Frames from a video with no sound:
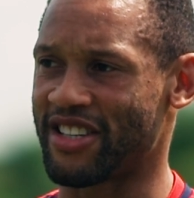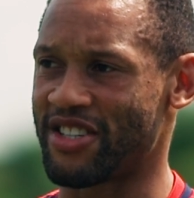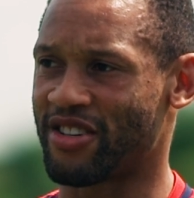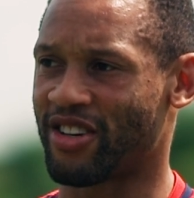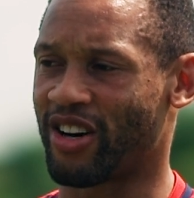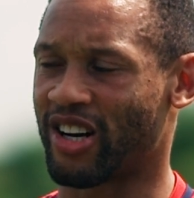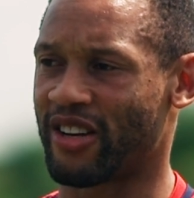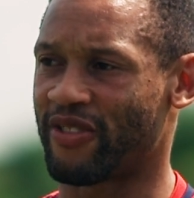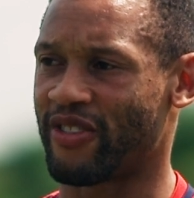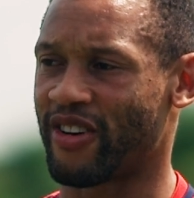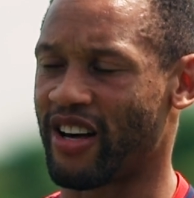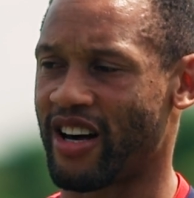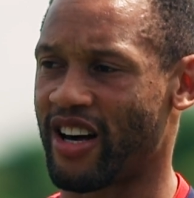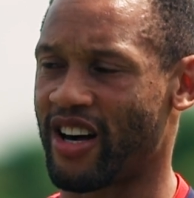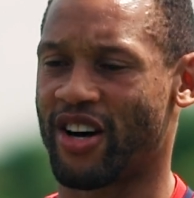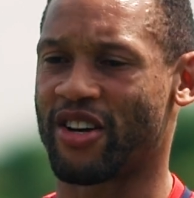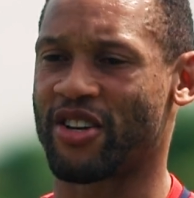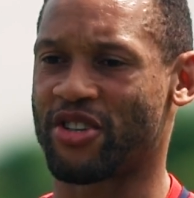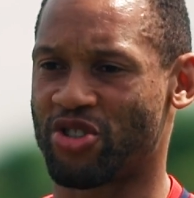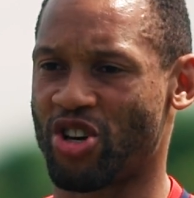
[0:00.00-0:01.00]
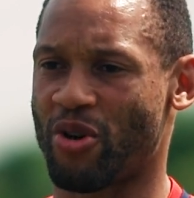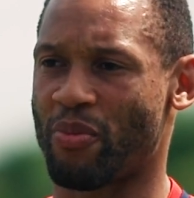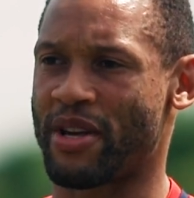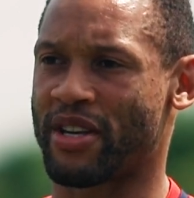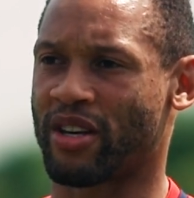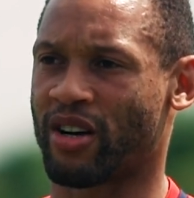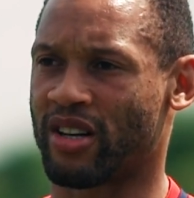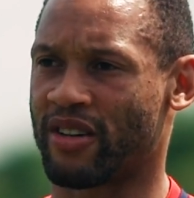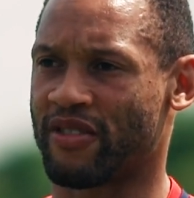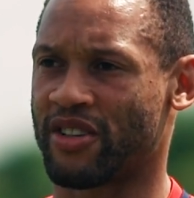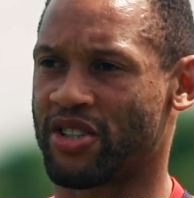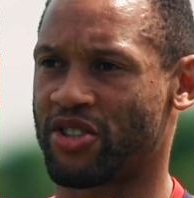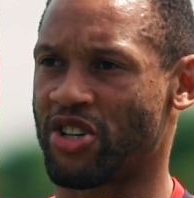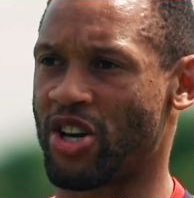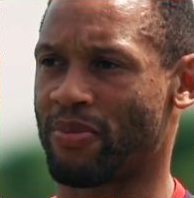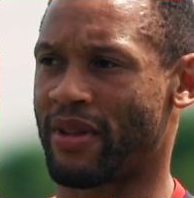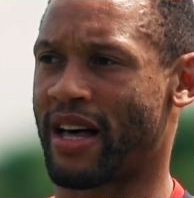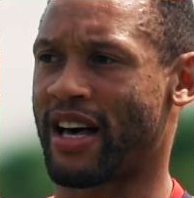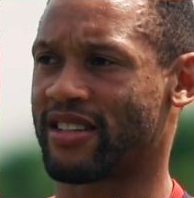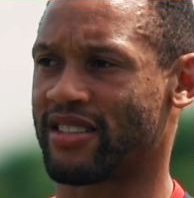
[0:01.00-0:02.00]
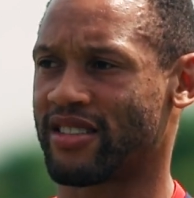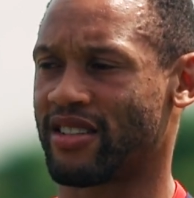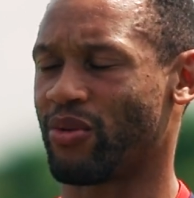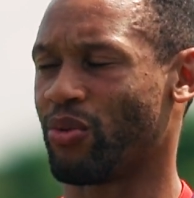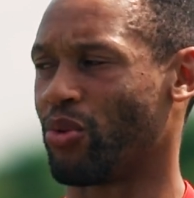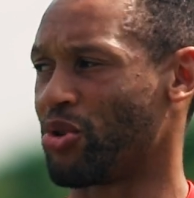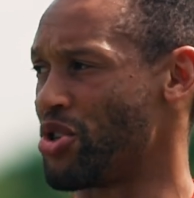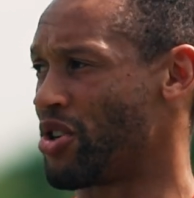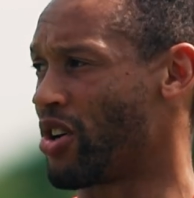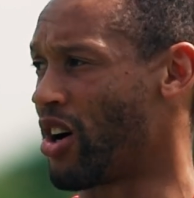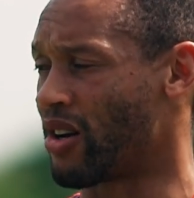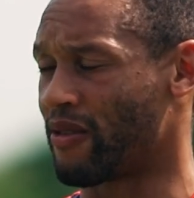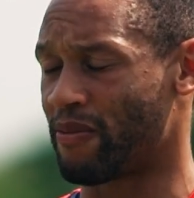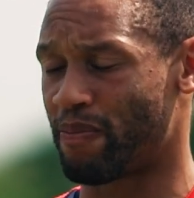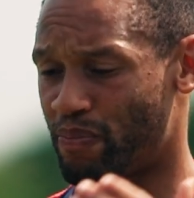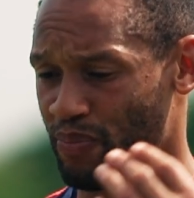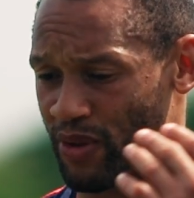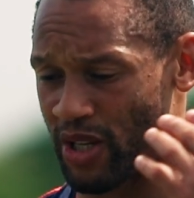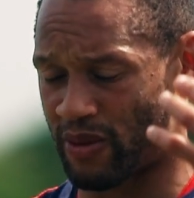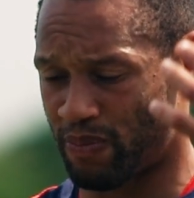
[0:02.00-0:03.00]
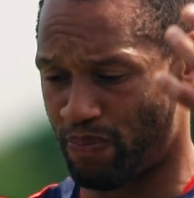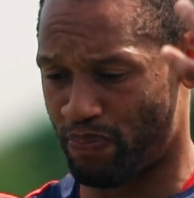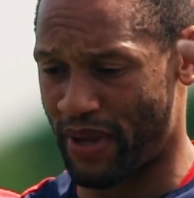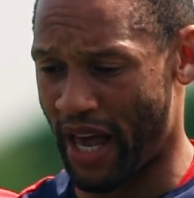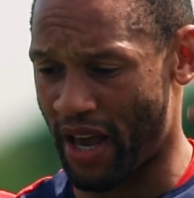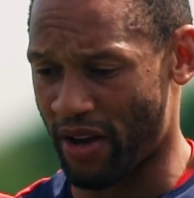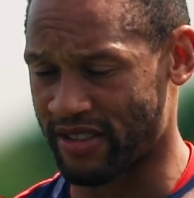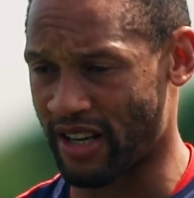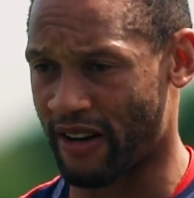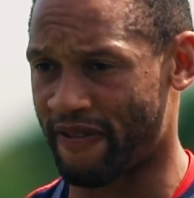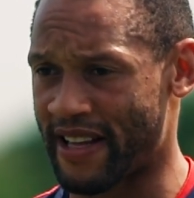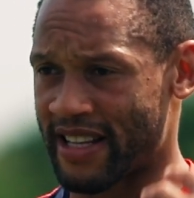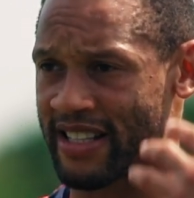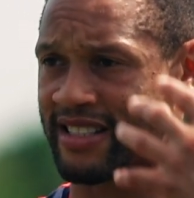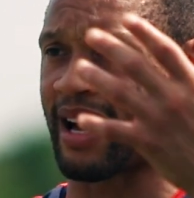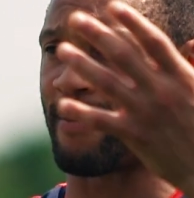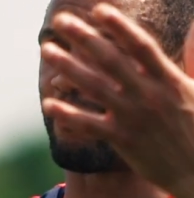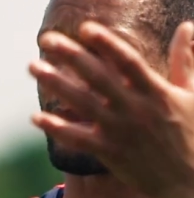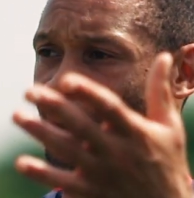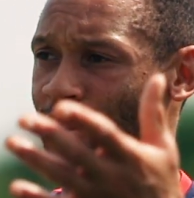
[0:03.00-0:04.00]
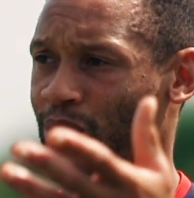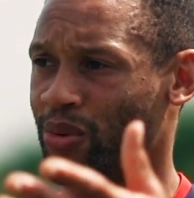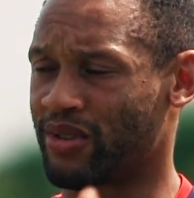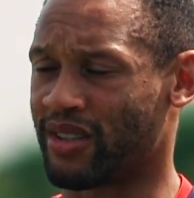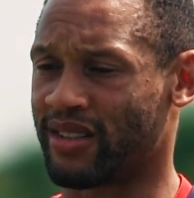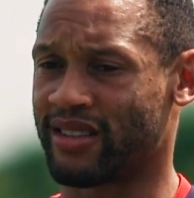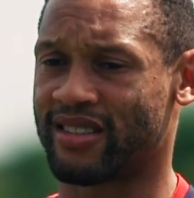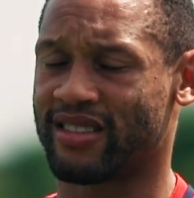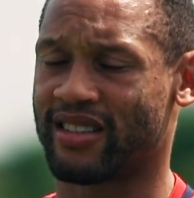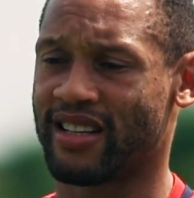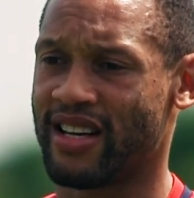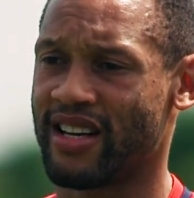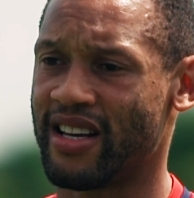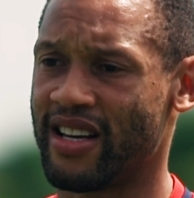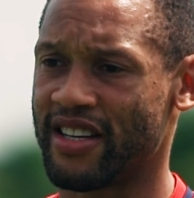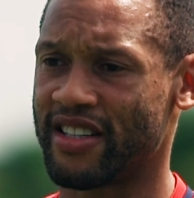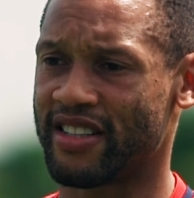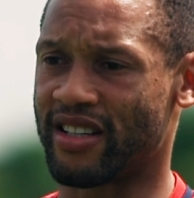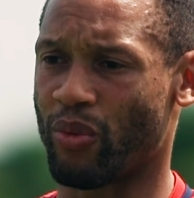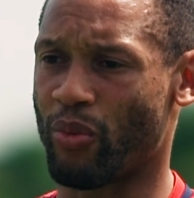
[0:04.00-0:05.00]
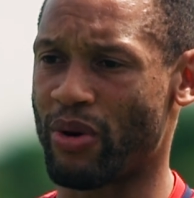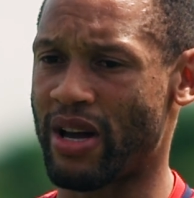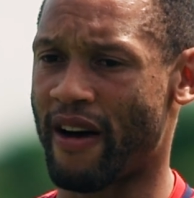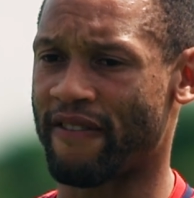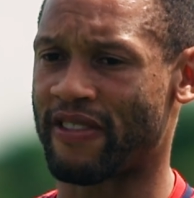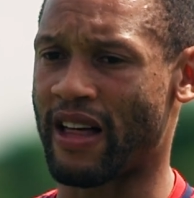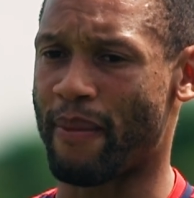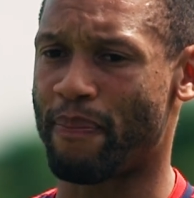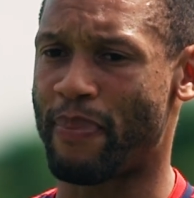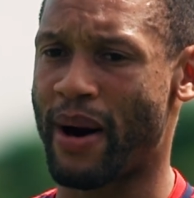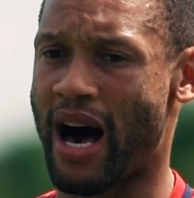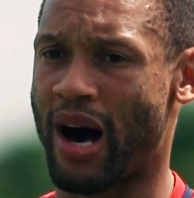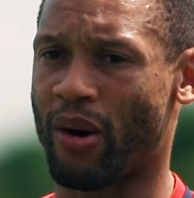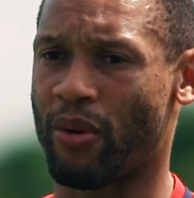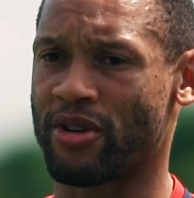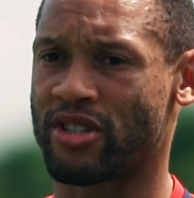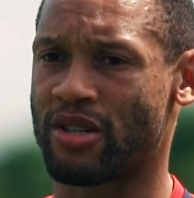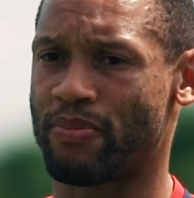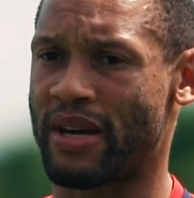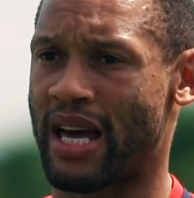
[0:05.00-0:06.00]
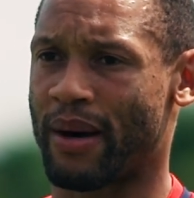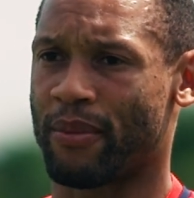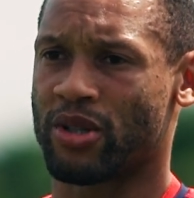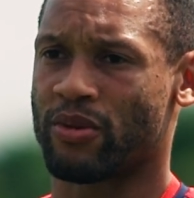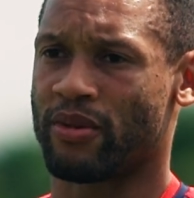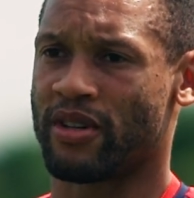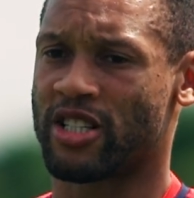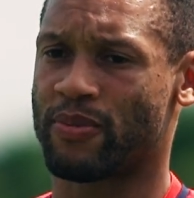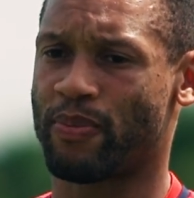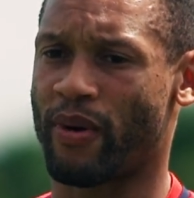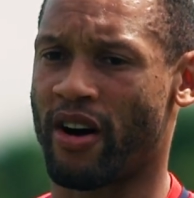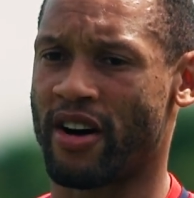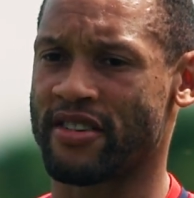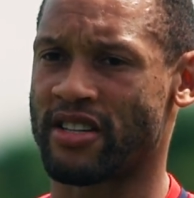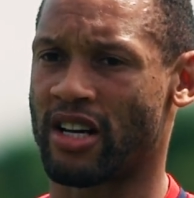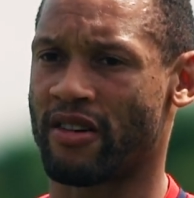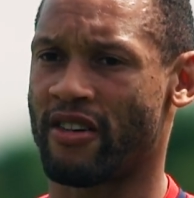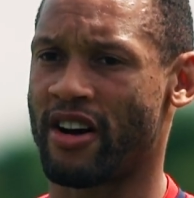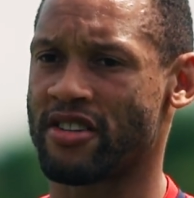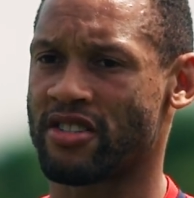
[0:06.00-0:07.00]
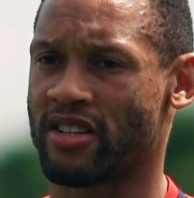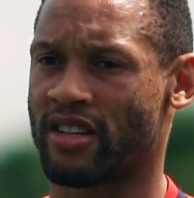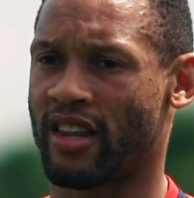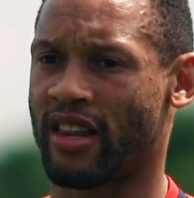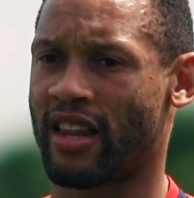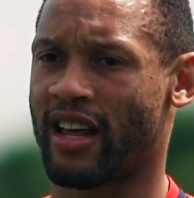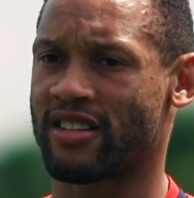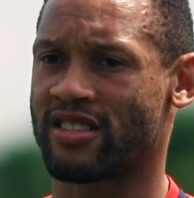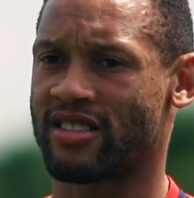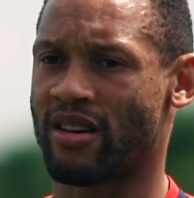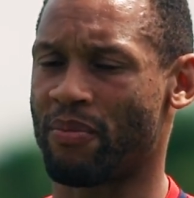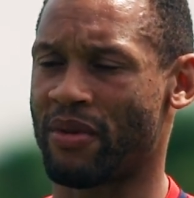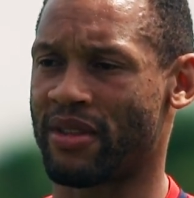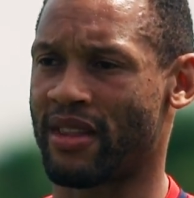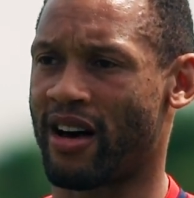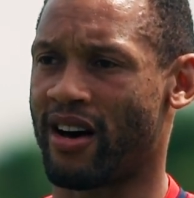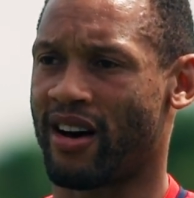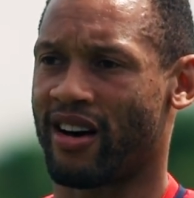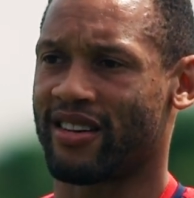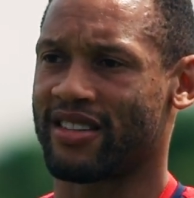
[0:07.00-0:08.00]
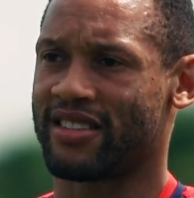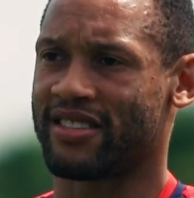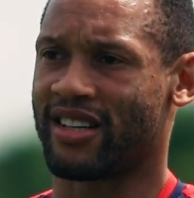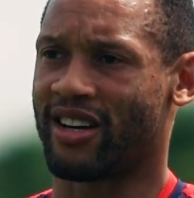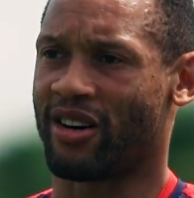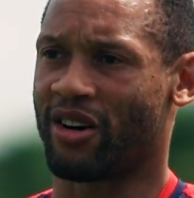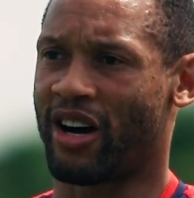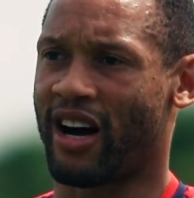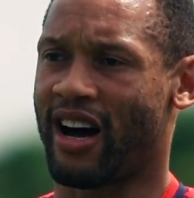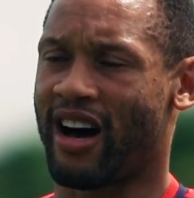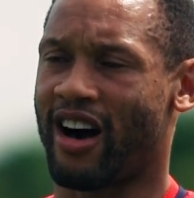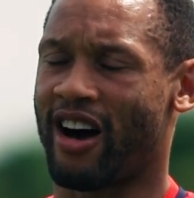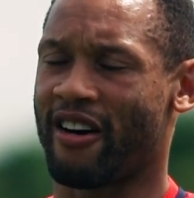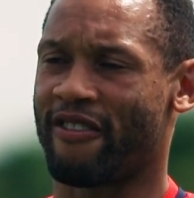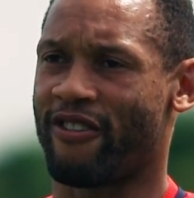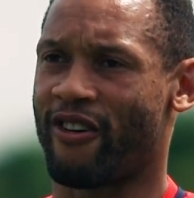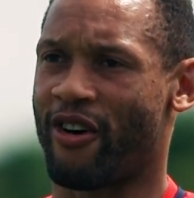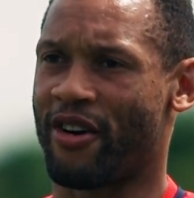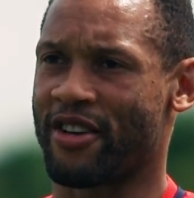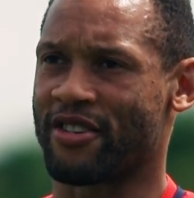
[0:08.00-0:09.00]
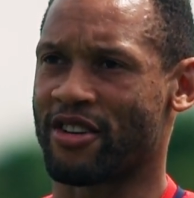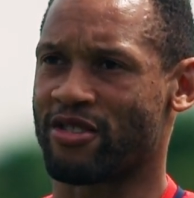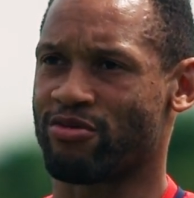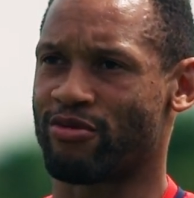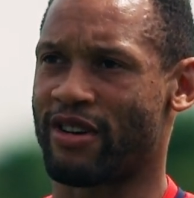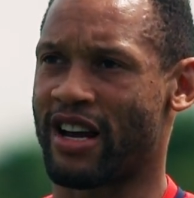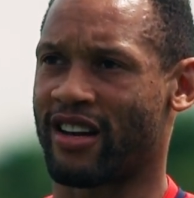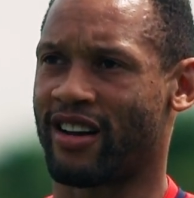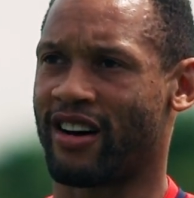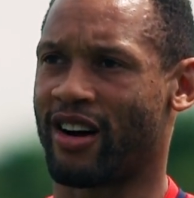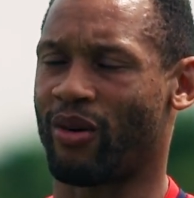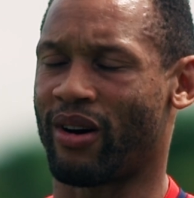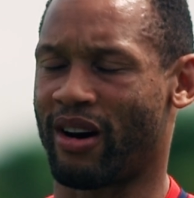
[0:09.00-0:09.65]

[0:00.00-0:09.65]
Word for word: You kind of unassumingly kind of assume that's well, you kind of just take yourself into that mold, and you know we have that power to be able to inspire a generation, and that's something that you know I, have only just realized.